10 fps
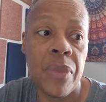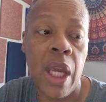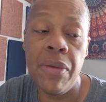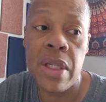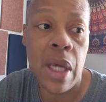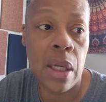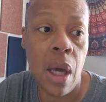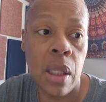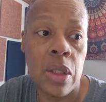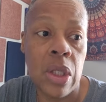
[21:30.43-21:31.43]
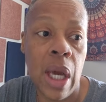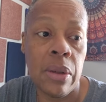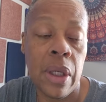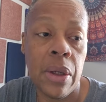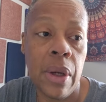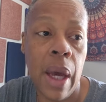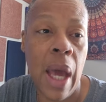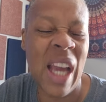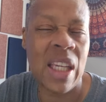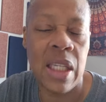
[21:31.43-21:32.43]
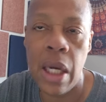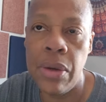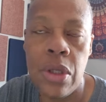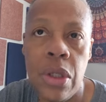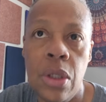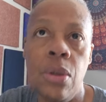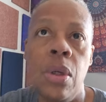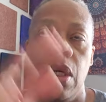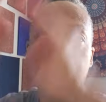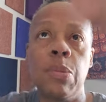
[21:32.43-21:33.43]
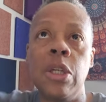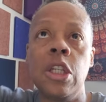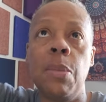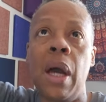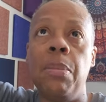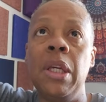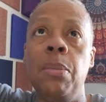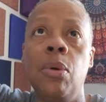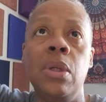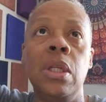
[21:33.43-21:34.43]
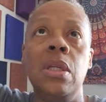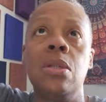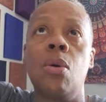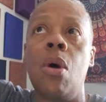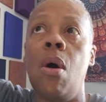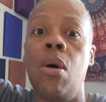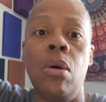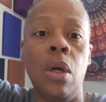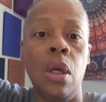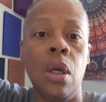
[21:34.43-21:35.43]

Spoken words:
Every technology out there, I can guarantee you, especially by people in these so-called,